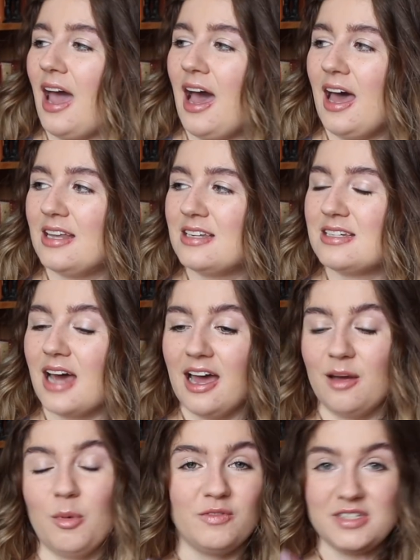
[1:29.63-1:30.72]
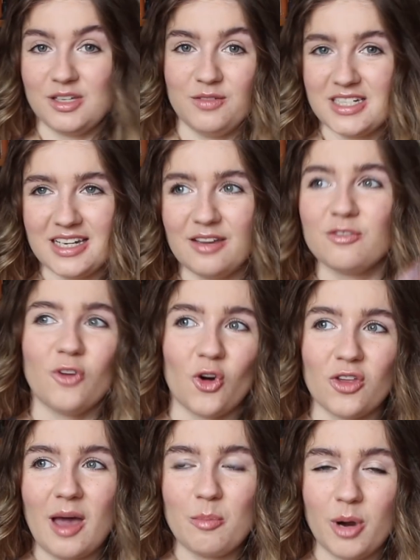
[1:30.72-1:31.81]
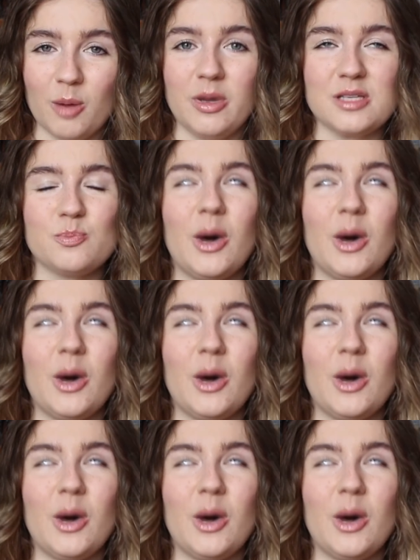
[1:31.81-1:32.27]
and I am obviously reading it for that purpose,